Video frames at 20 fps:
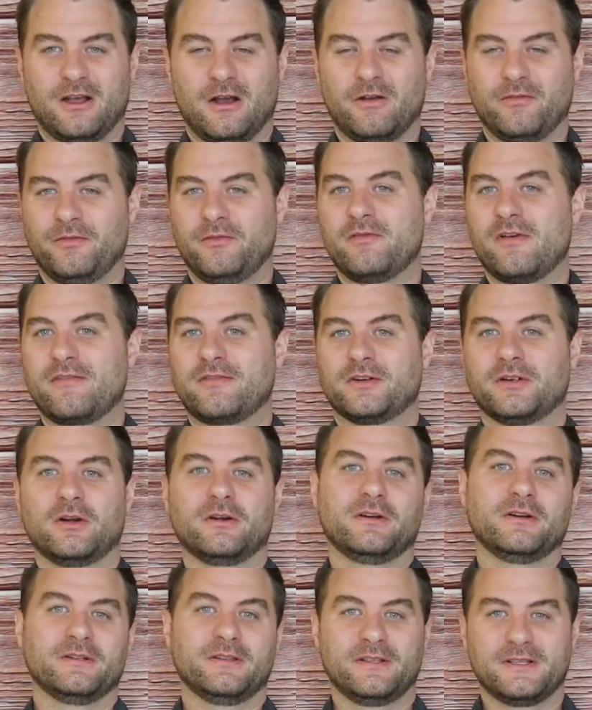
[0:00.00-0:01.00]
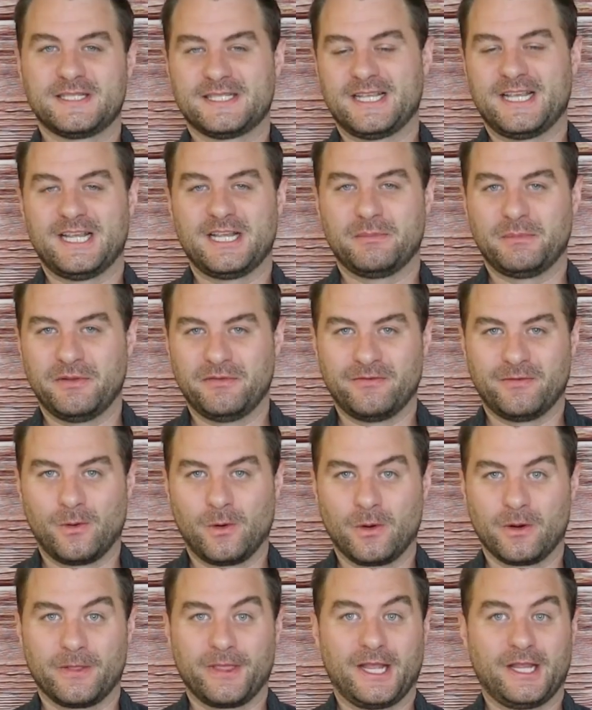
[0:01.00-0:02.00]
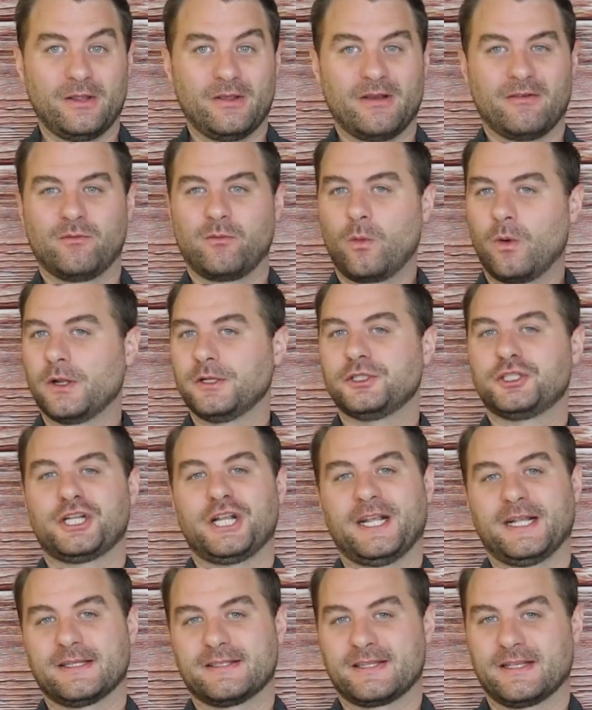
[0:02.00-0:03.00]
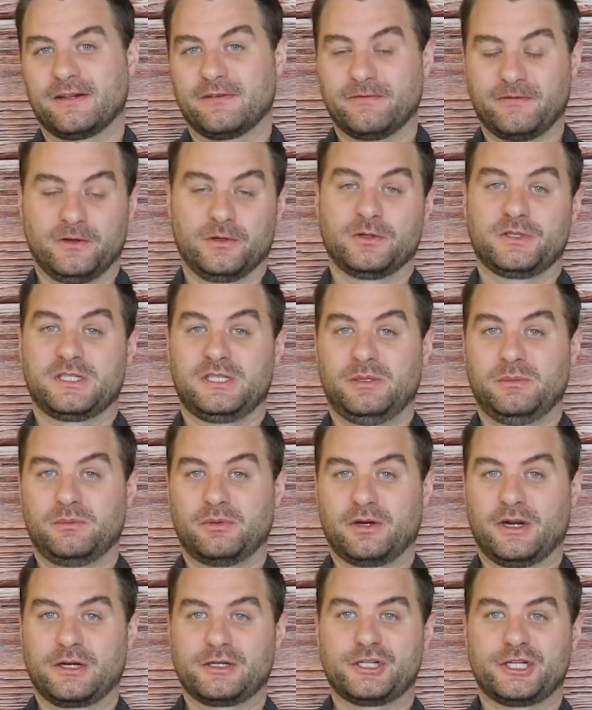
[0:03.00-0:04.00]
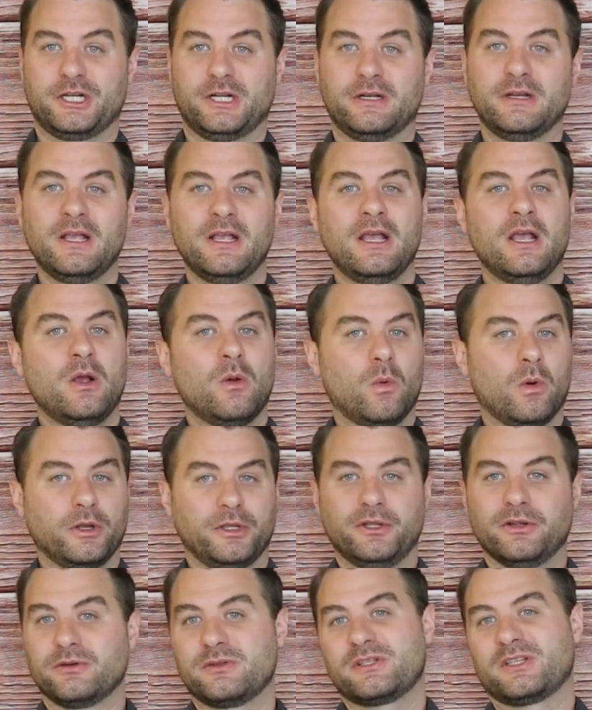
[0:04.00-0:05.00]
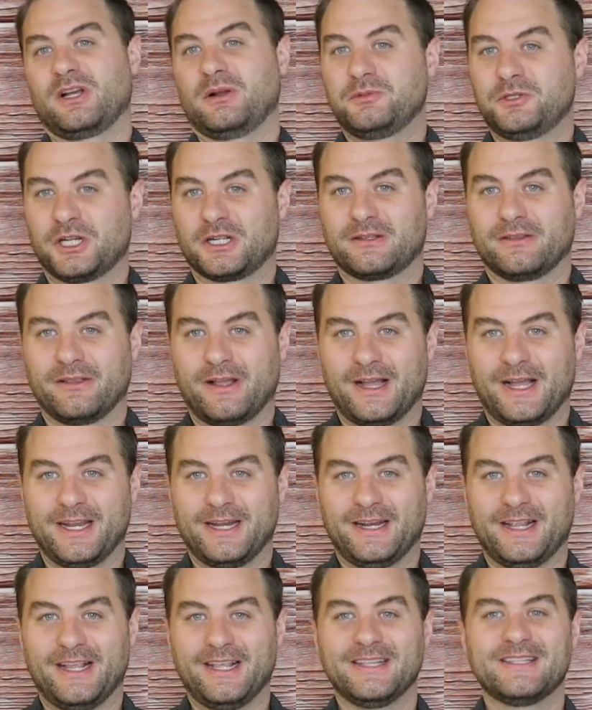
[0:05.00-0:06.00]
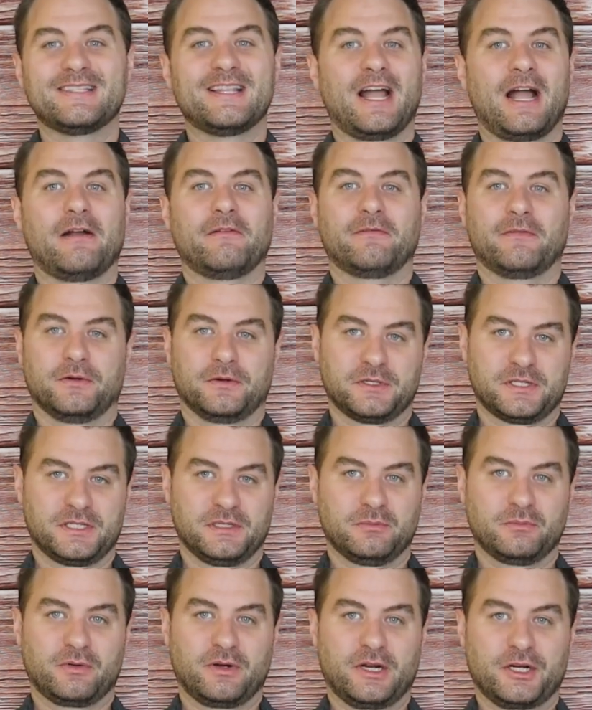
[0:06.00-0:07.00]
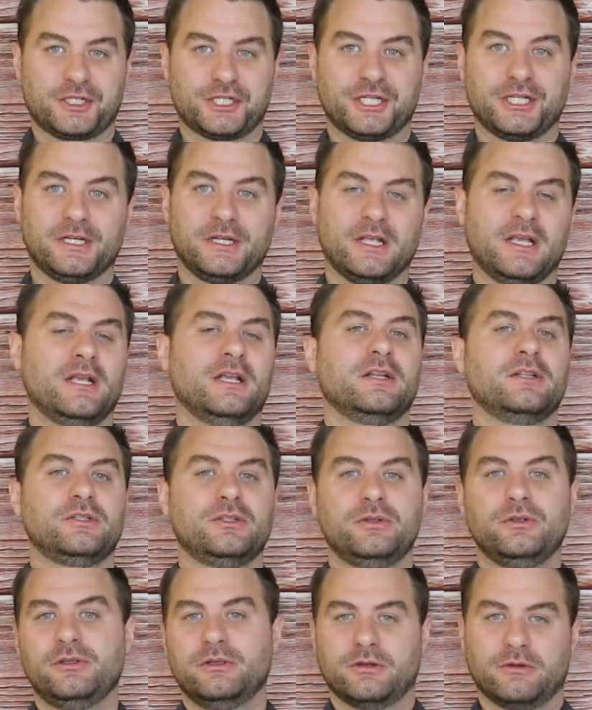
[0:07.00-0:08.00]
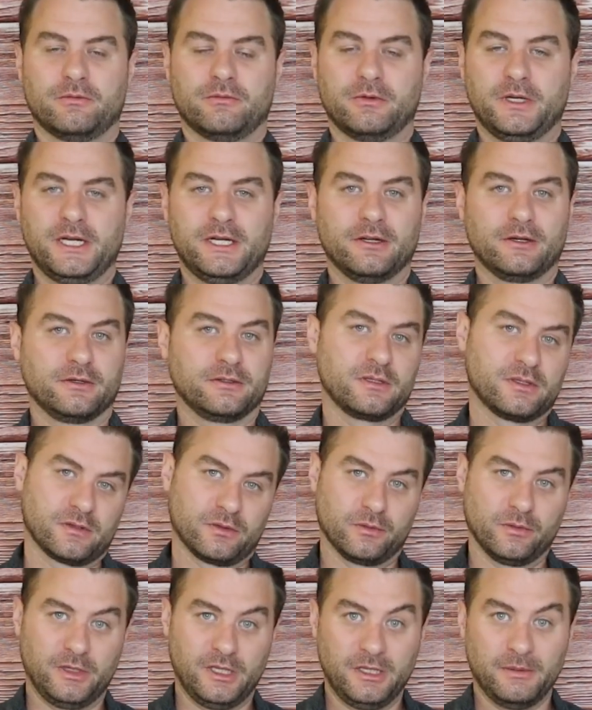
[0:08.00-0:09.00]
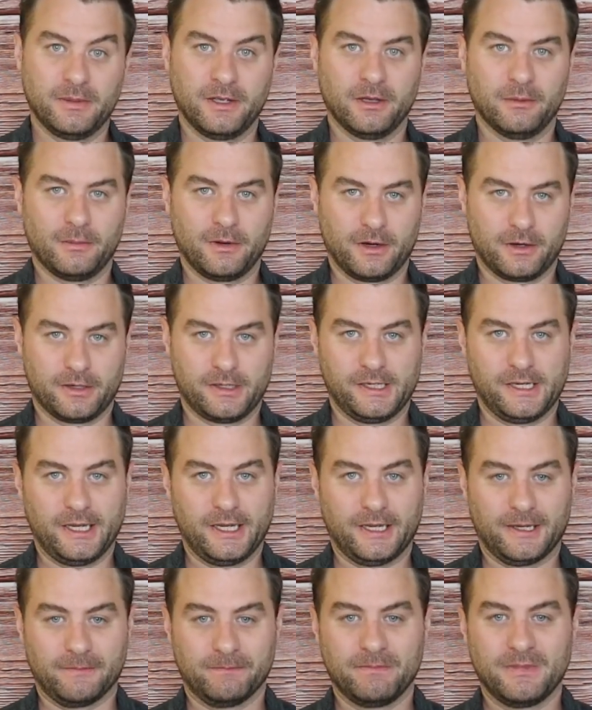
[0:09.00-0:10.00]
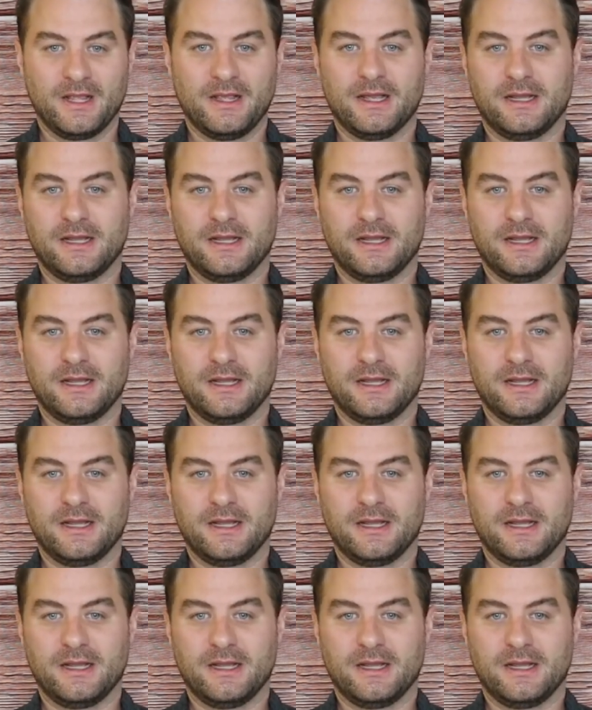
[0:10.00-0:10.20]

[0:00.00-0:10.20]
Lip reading: Now, if you've ever heard the saying before that you have one chance at a first impression, well, your subject line is that first impression to your readers through email marketing.